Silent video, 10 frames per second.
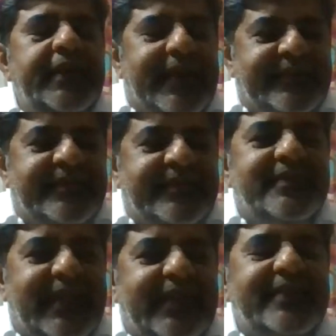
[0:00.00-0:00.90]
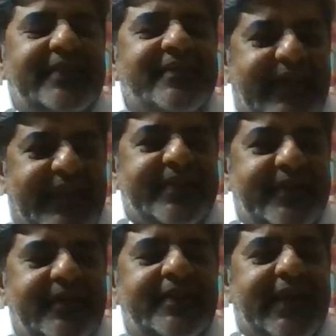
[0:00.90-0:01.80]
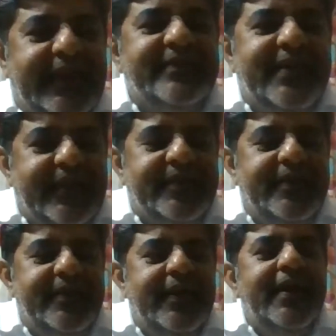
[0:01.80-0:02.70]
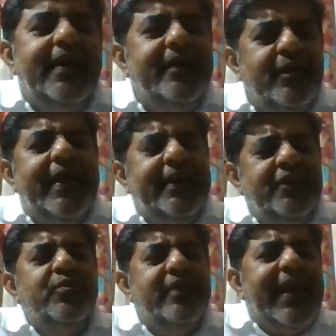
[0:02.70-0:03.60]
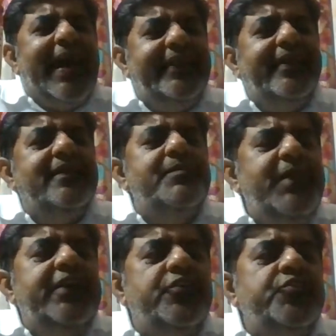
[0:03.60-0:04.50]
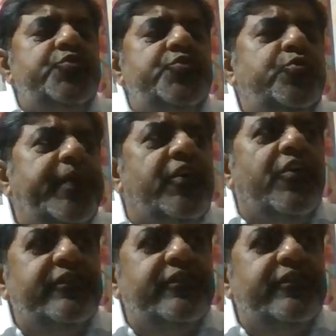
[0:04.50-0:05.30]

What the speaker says: Yes, that is correct. That is correct. And you can add another million or two because